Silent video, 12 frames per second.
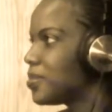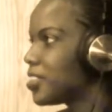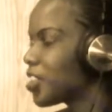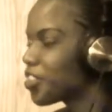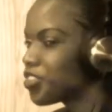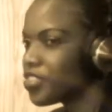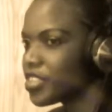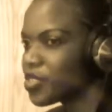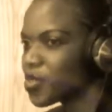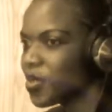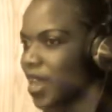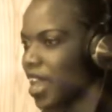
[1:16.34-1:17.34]
secondary
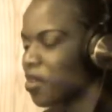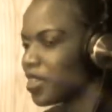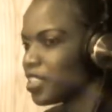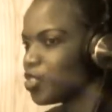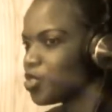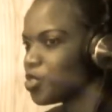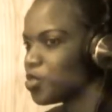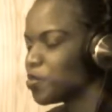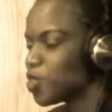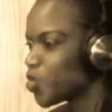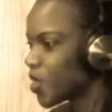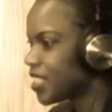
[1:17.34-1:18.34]
school, I went to
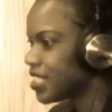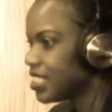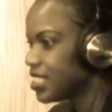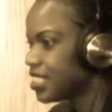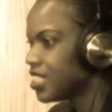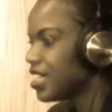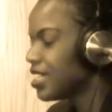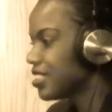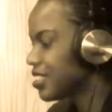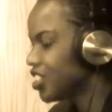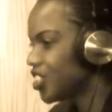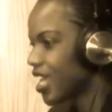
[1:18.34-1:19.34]
Motswedi
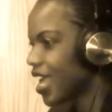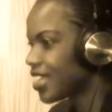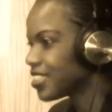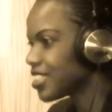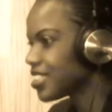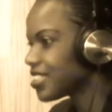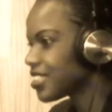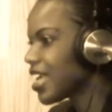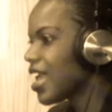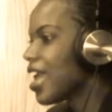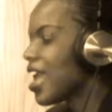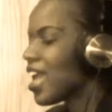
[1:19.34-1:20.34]
CJSS,
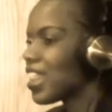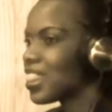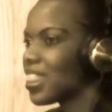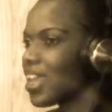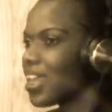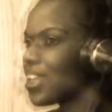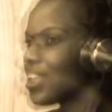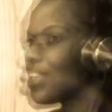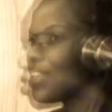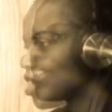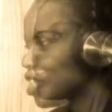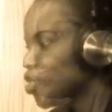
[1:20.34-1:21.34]
and then
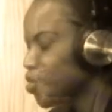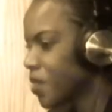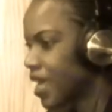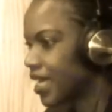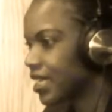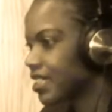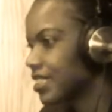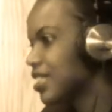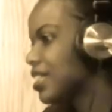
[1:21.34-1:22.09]
to Lidumang.